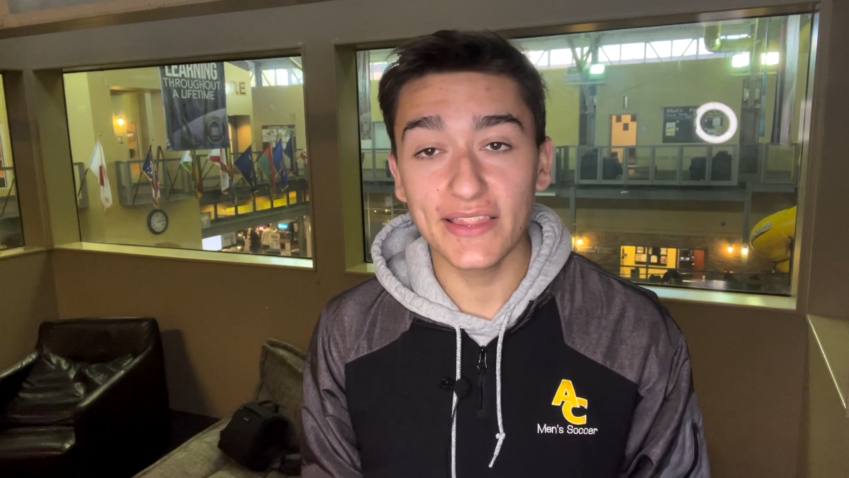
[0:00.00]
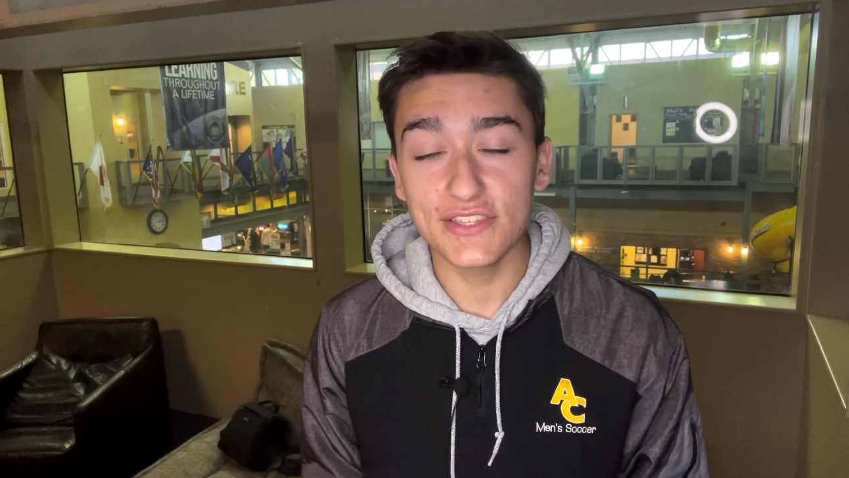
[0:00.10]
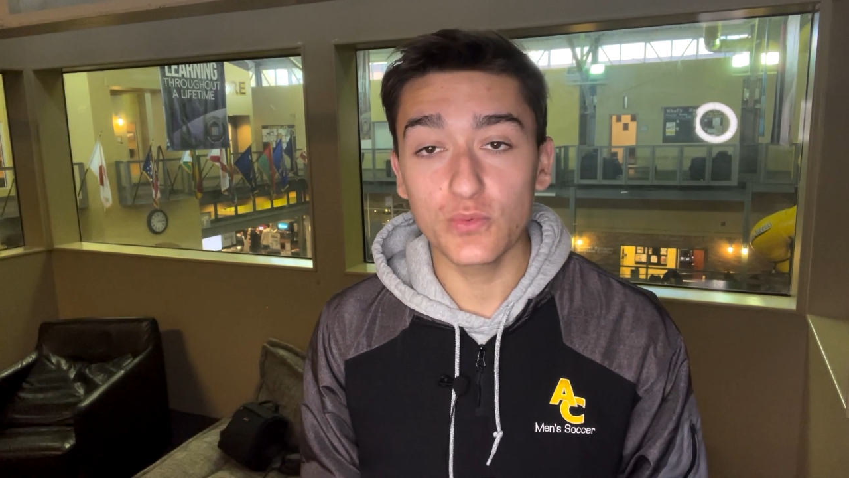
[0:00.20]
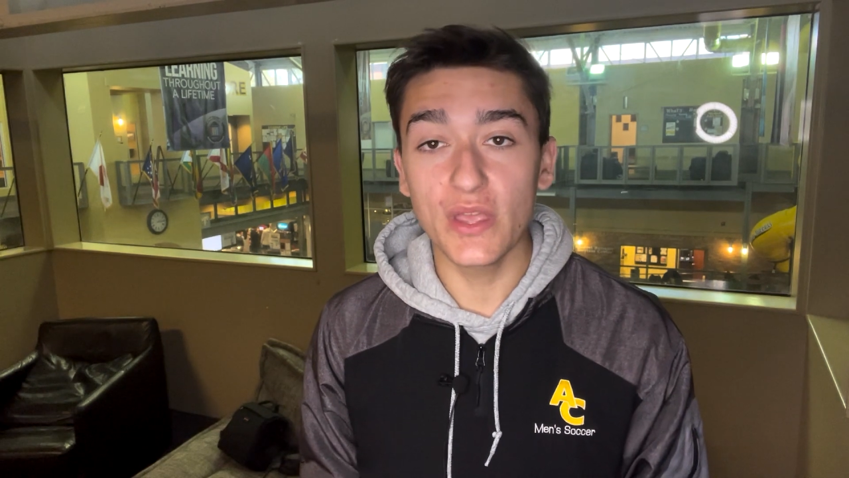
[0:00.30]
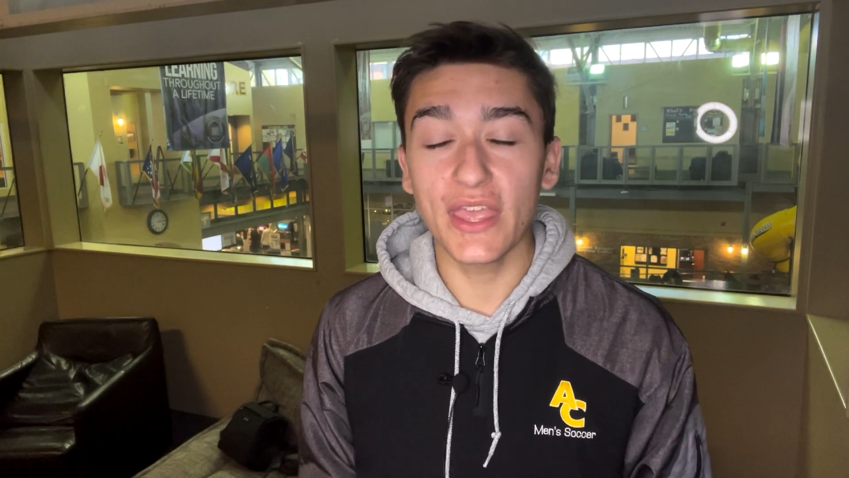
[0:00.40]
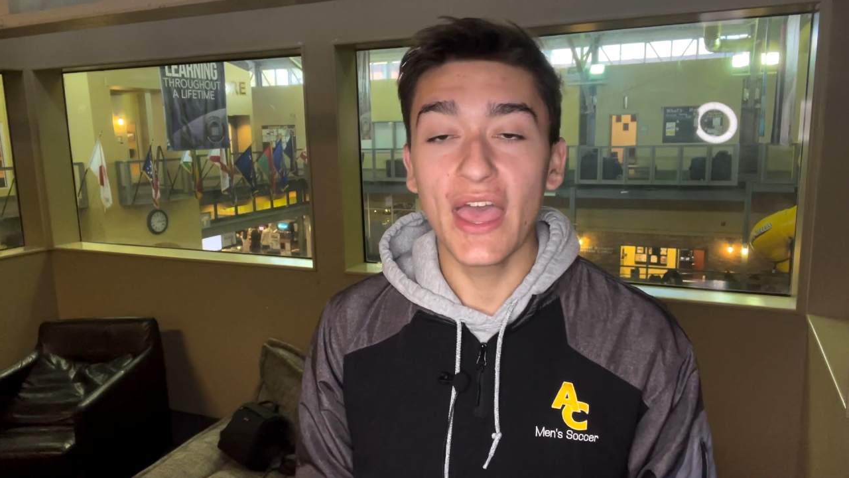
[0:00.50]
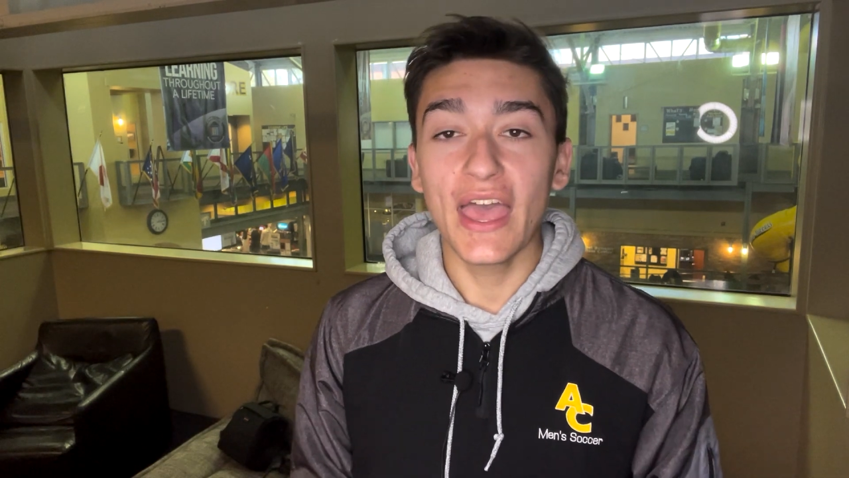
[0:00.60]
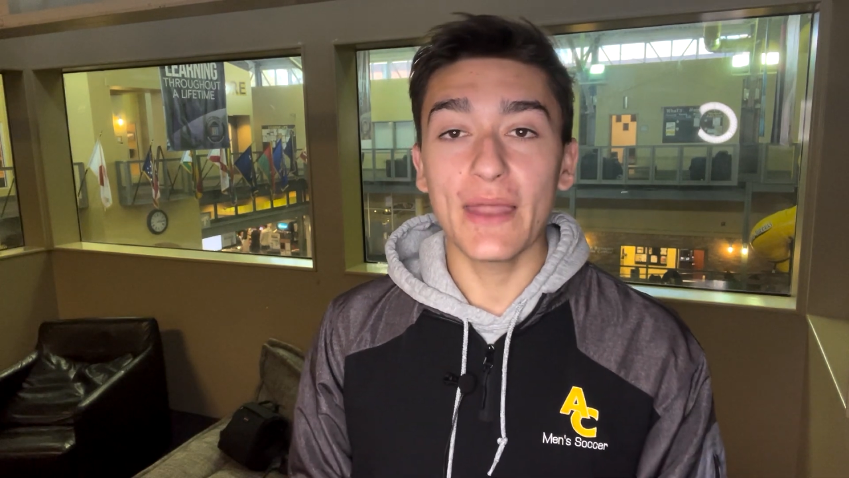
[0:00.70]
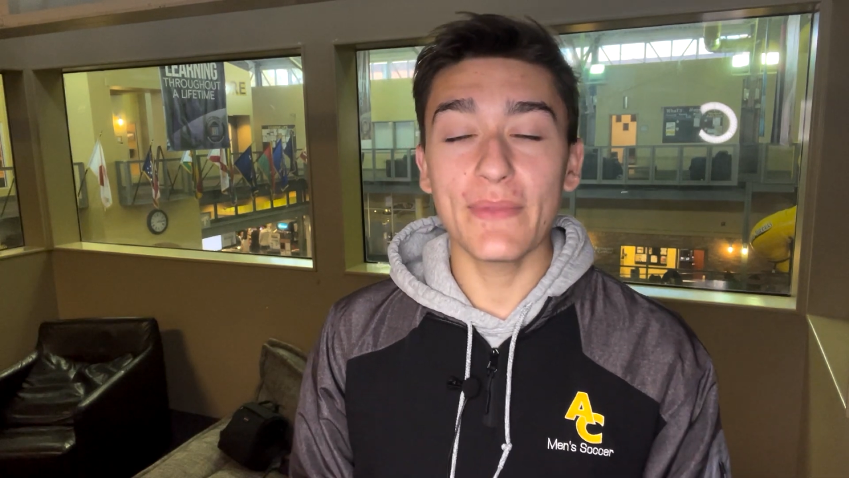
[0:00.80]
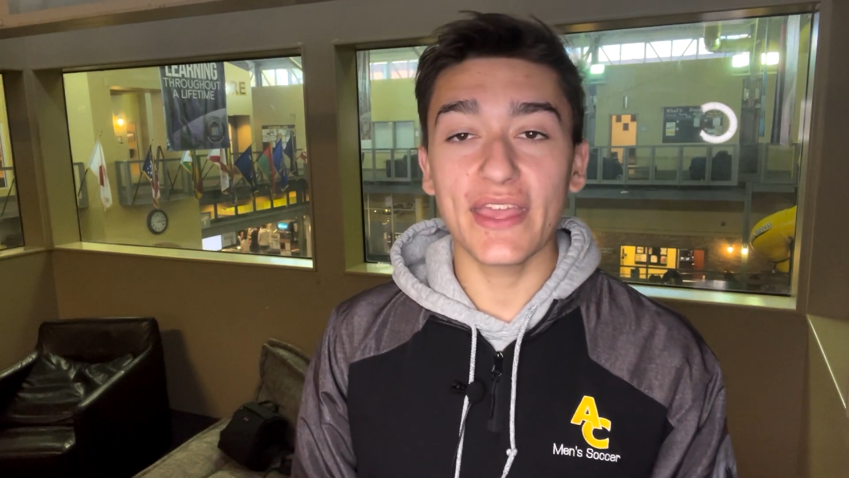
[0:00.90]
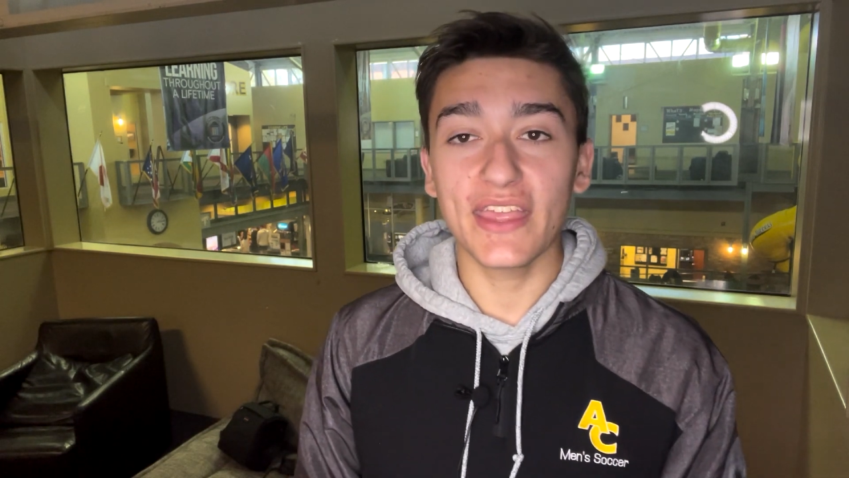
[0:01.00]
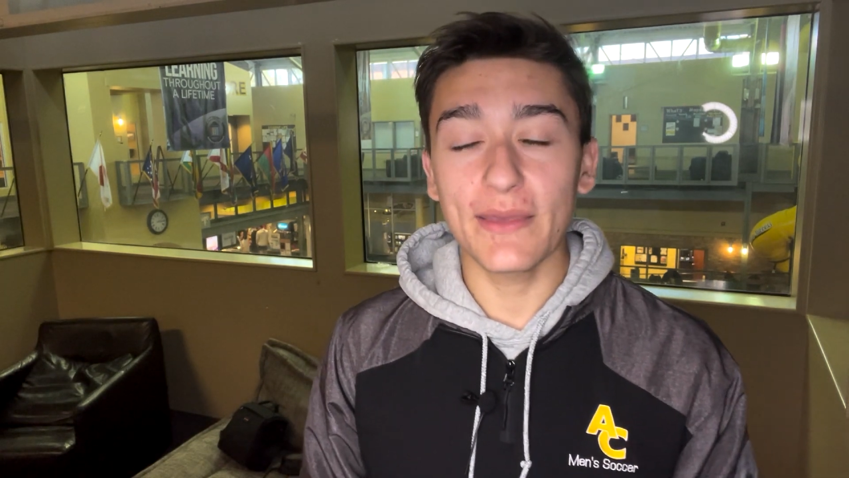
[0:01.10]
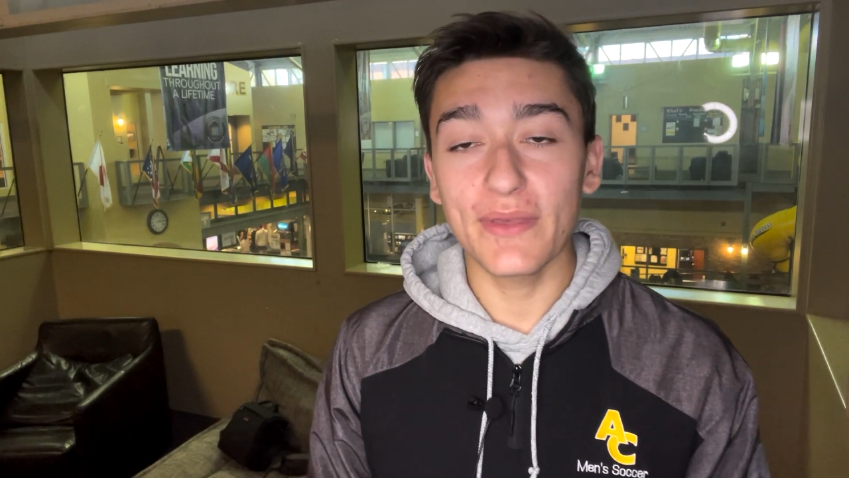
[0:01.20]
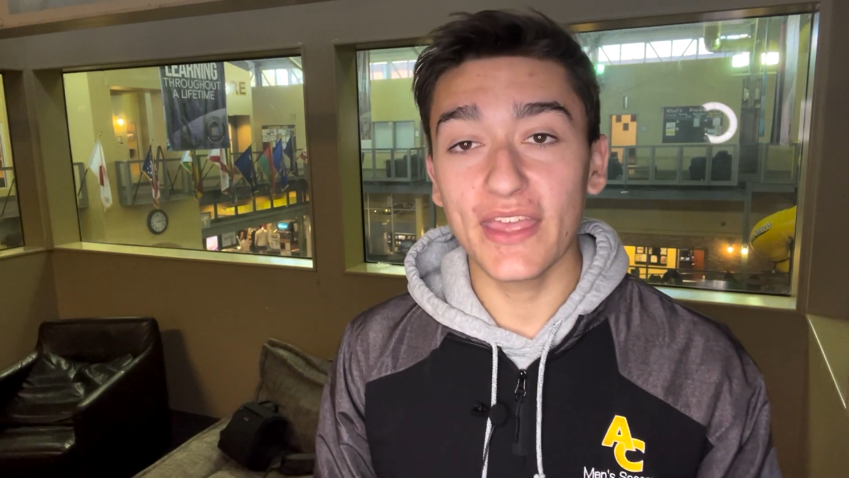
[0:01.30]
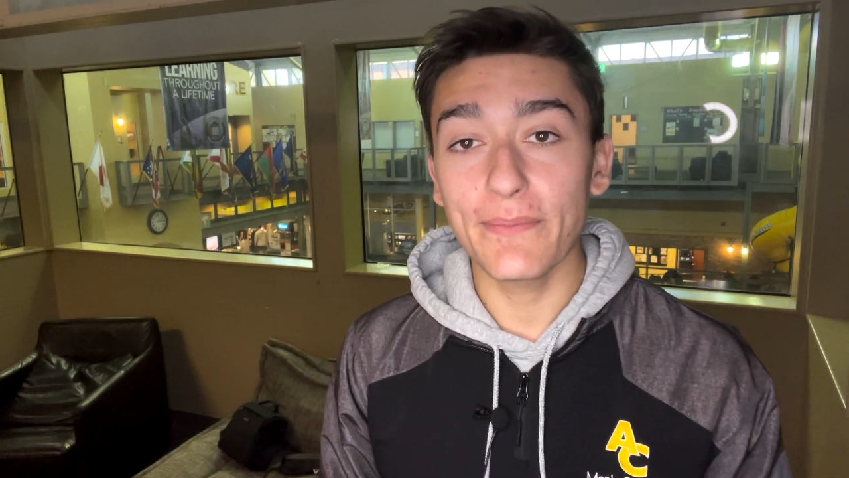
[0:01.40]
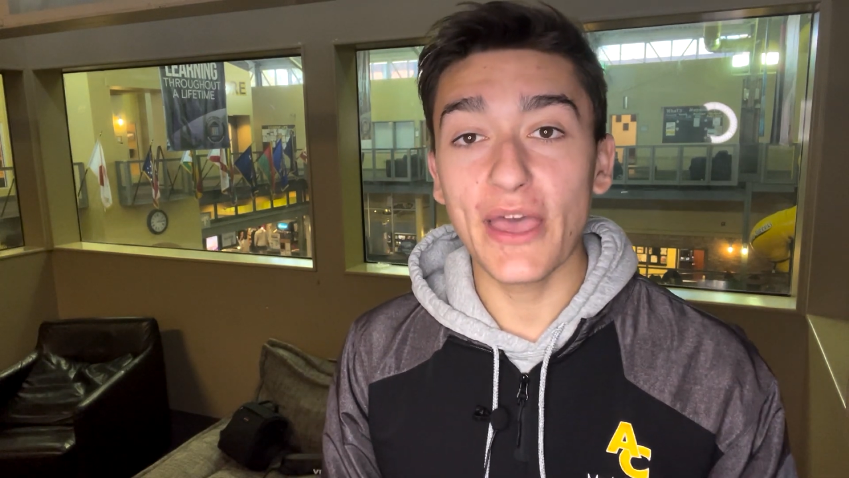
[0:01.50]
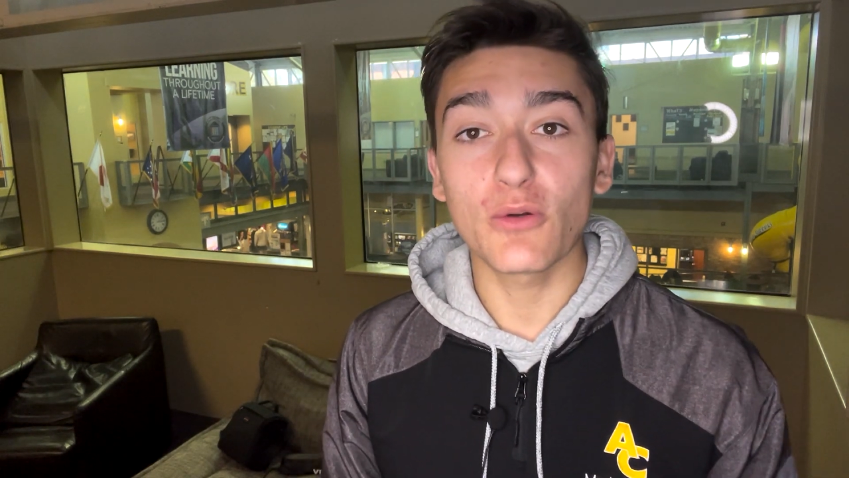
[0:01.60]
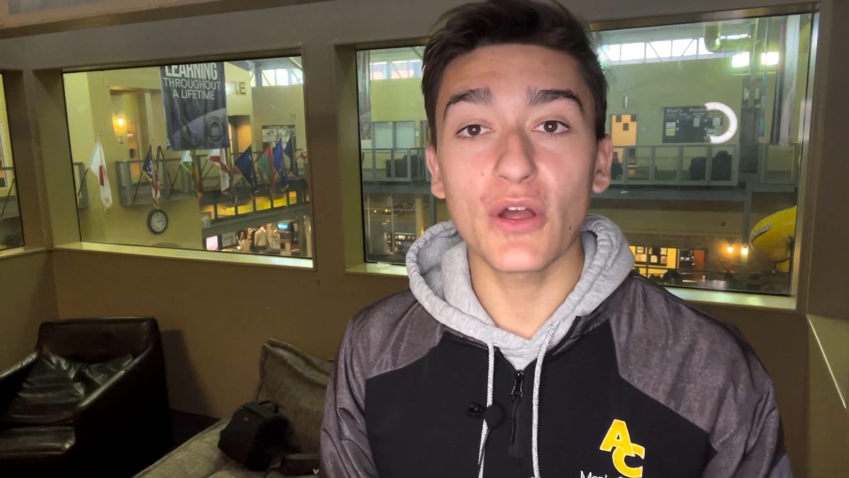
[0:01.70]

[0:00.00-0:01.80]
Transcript: this week and making a big impact,